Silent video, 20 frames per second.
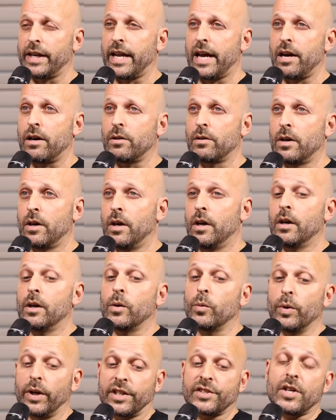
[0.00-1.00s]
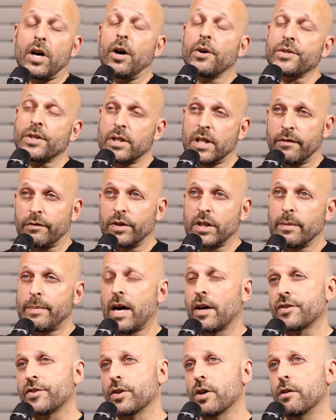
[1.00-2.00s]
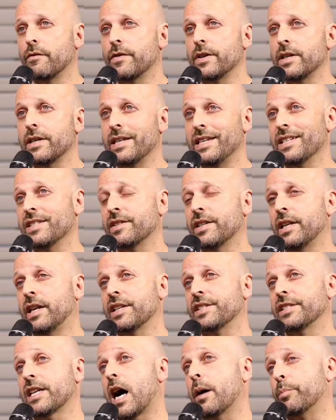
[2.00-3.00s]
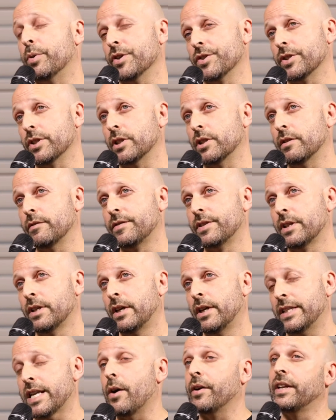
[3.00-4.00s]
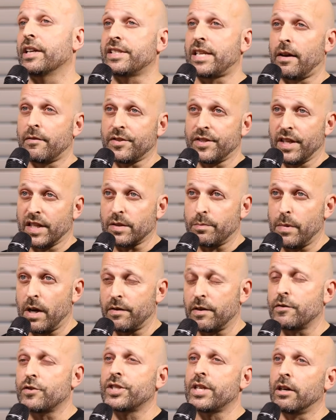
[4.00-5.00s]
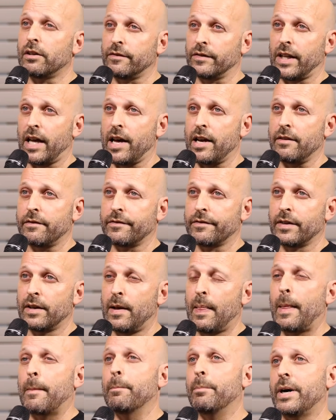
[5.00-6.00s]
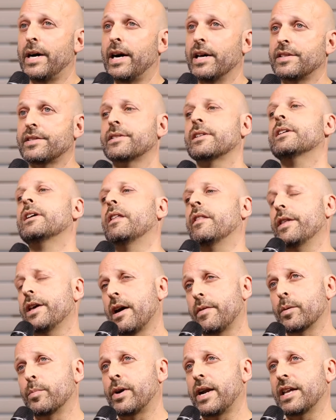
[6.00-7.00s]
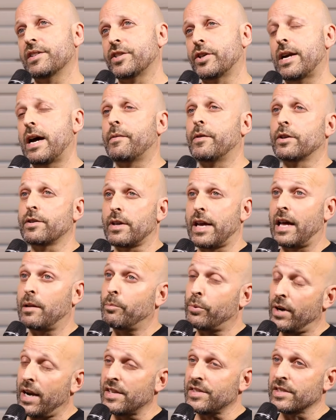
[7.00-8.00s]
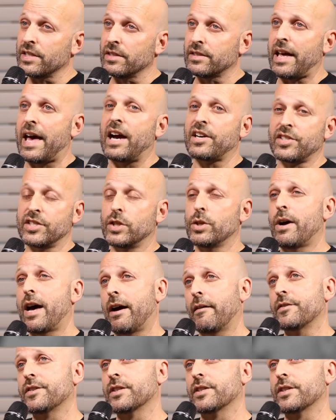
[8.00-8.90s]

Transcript: now, what is also different about Sofee is that it's not preserved. Now, it does have six months of shelf life, but the other brands that are out there at present actually do have